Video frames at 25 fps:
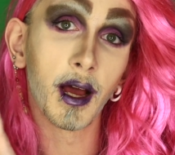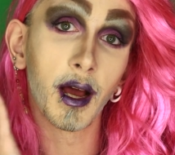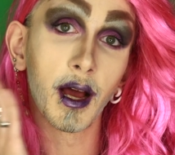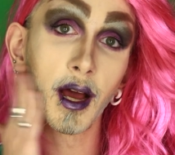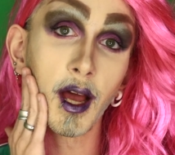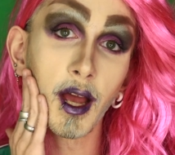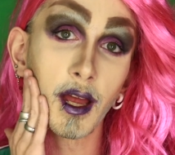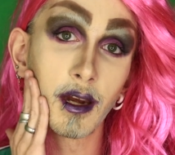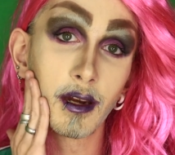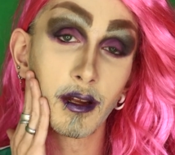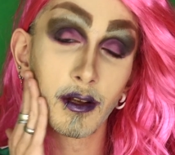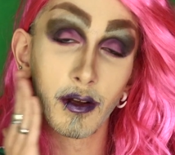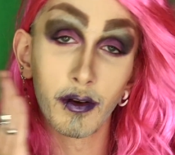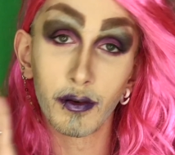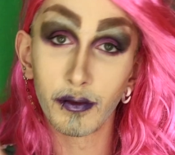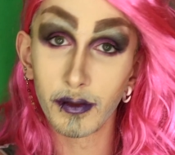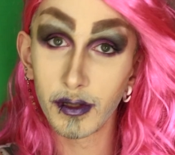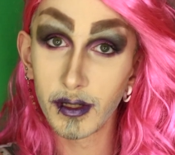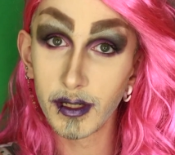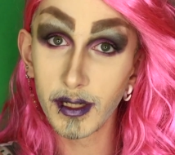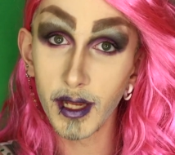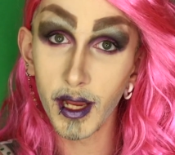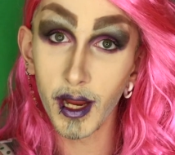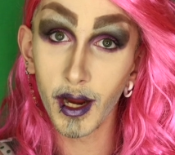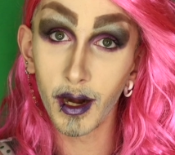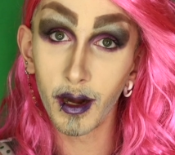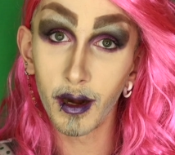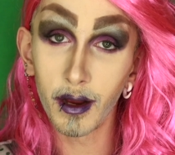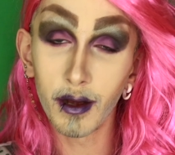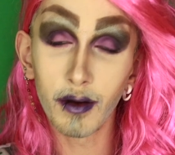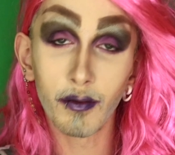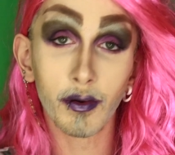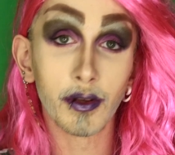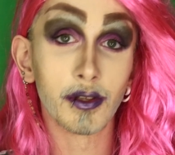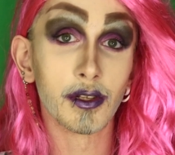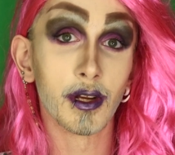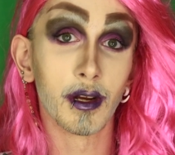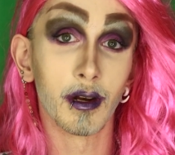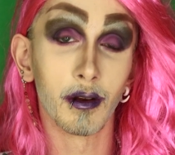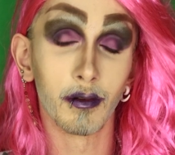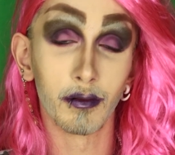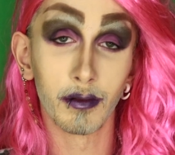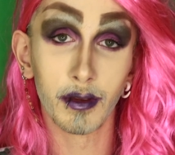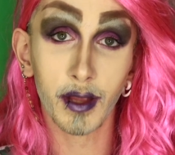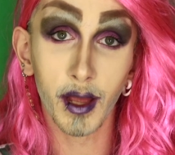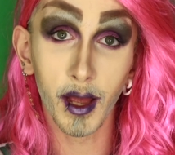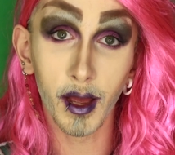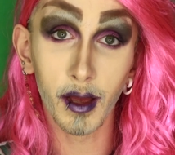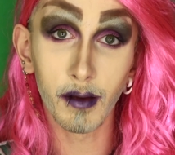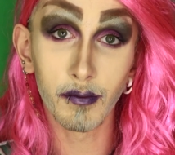red concealer, which I
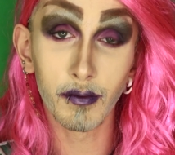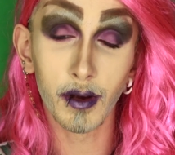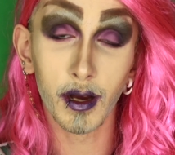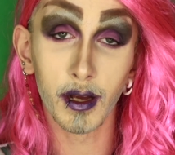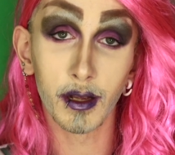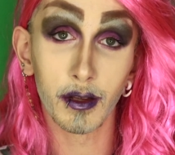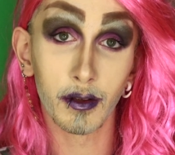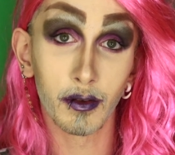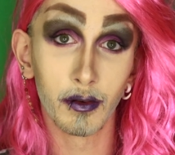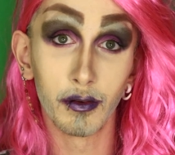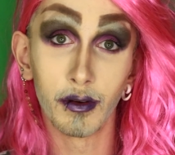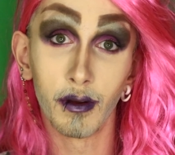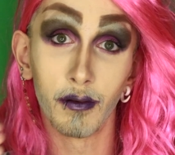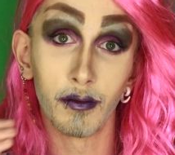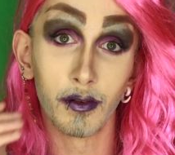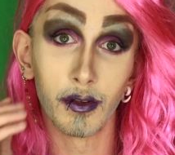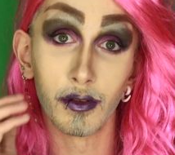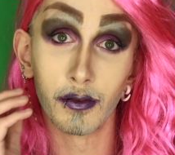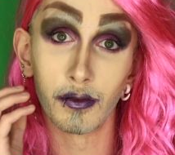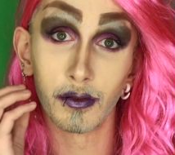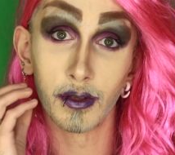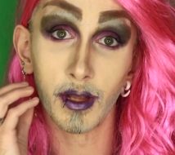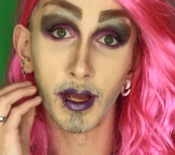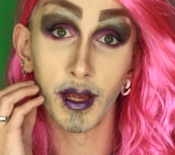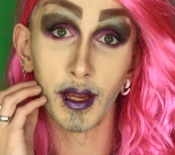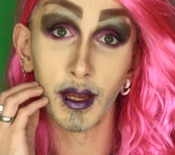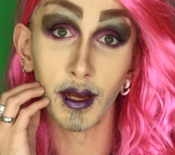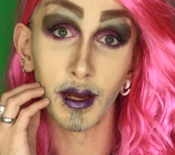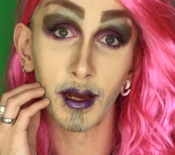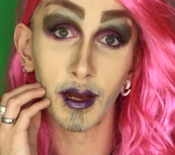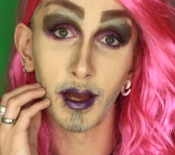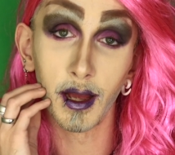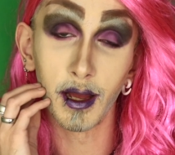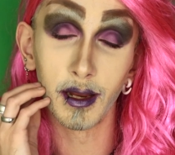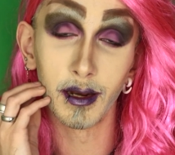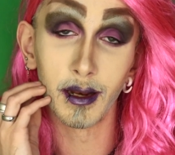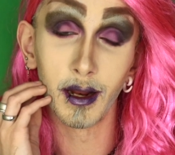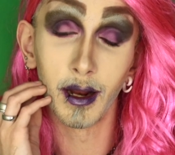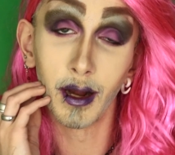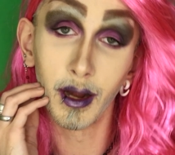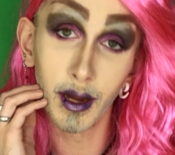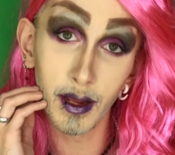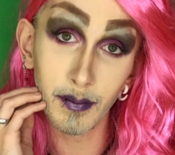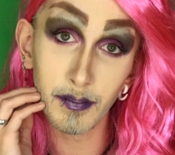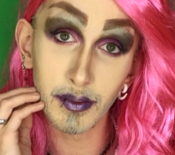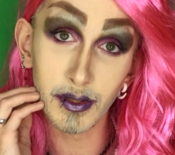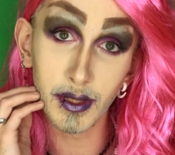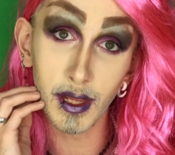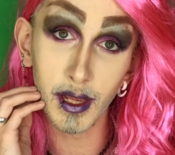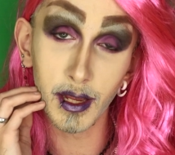don't have. I could have used a red
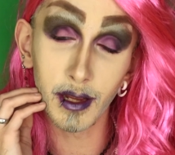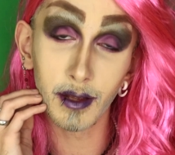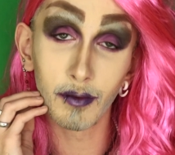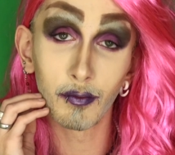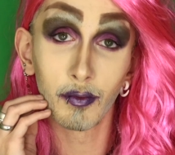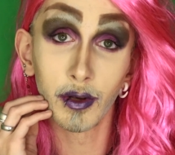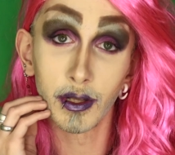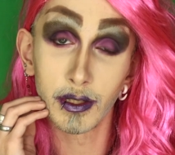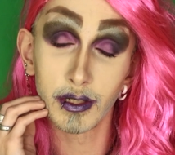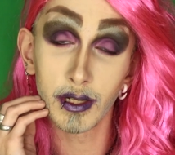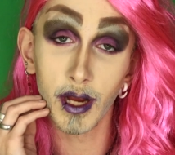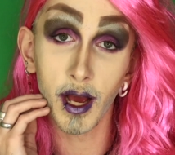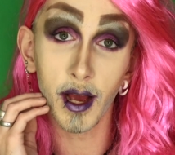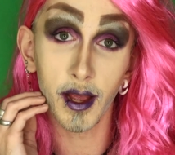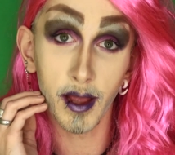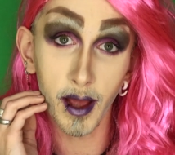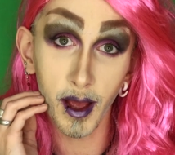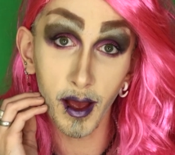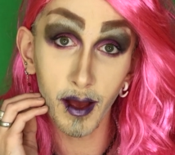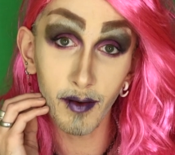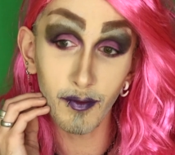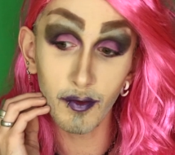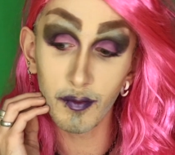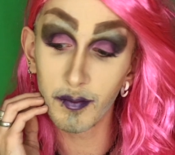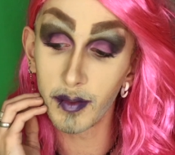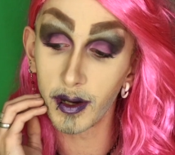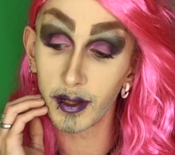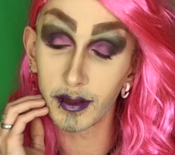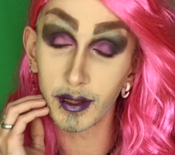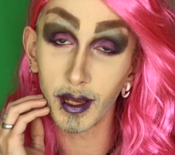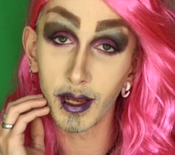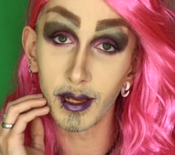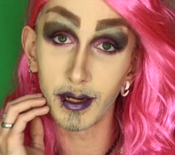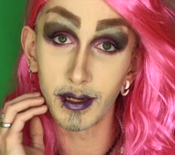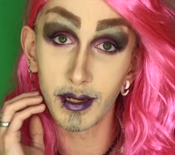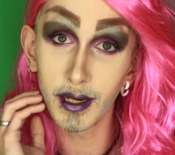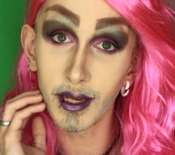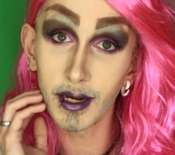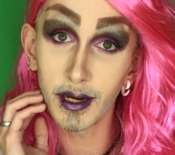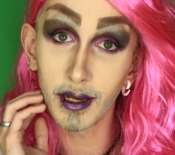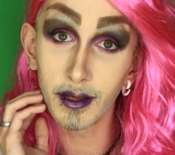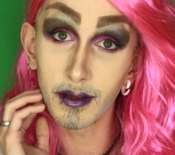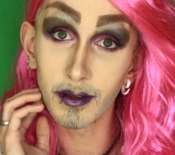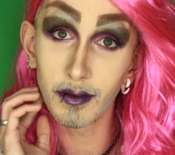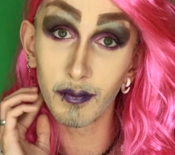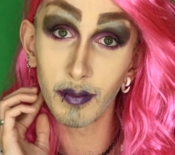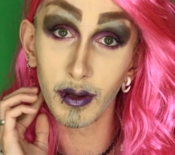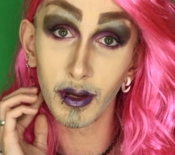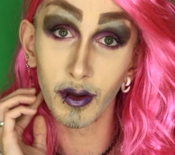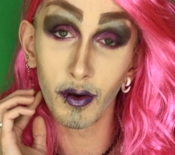lipstick, which I have, but I
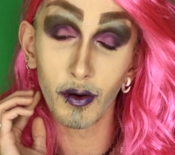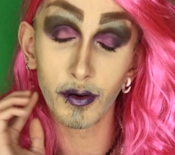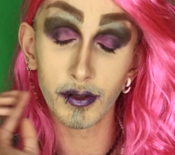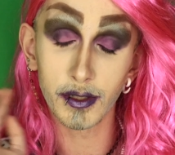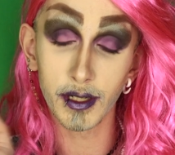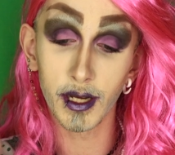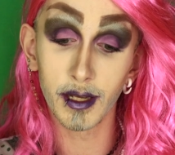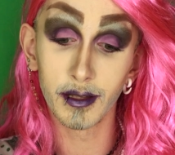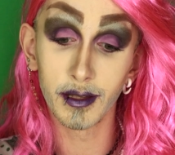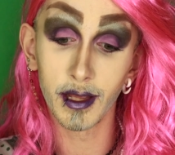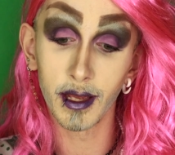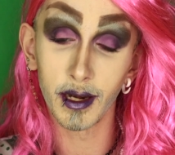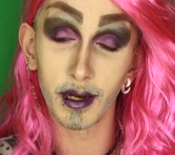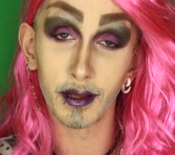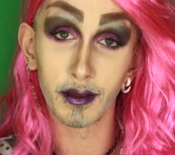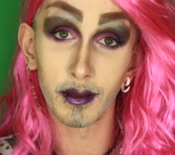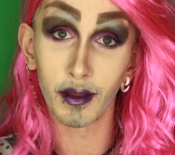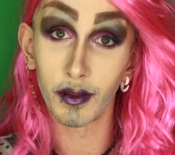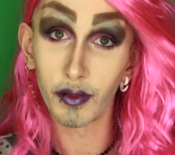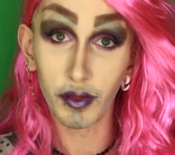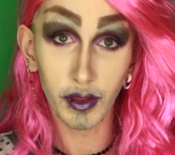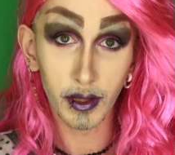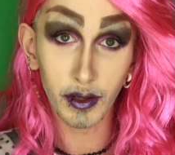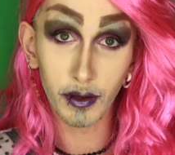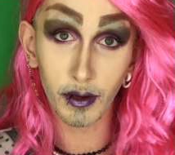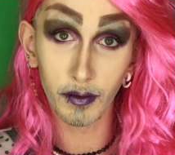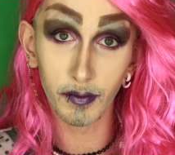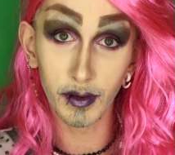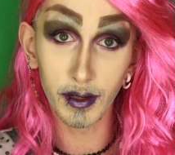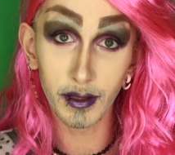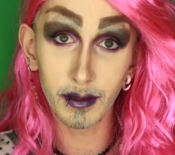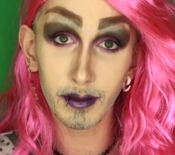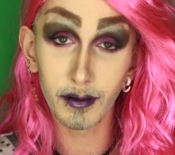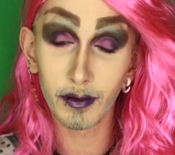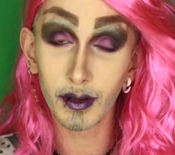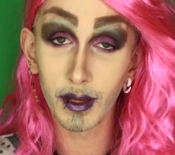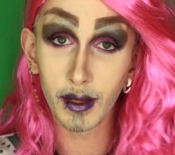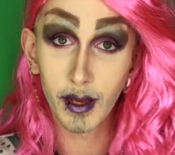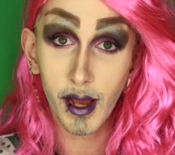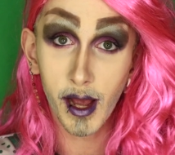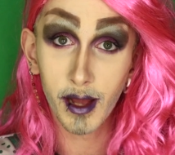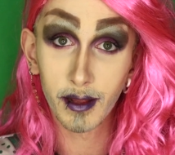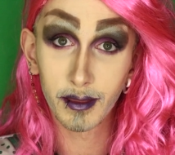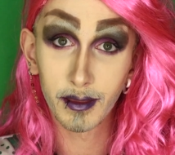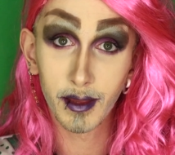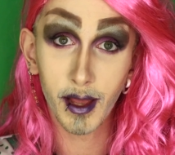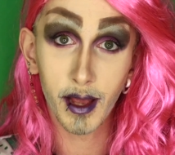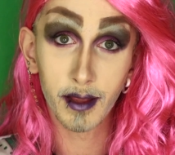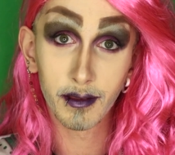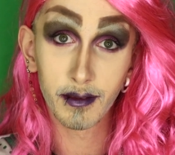didn't because I didn't think of it
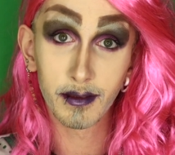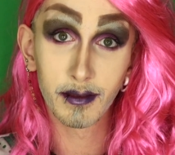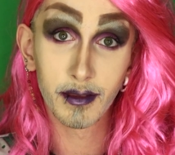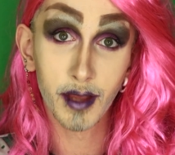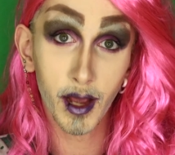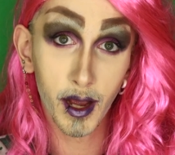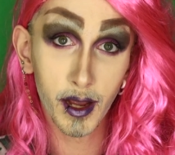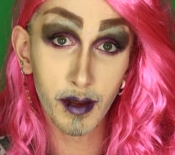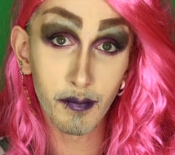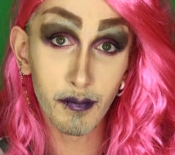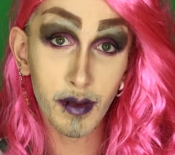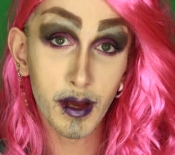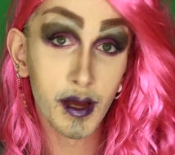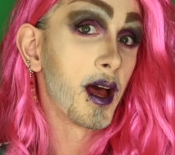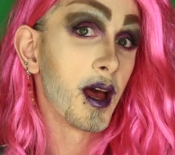at that time.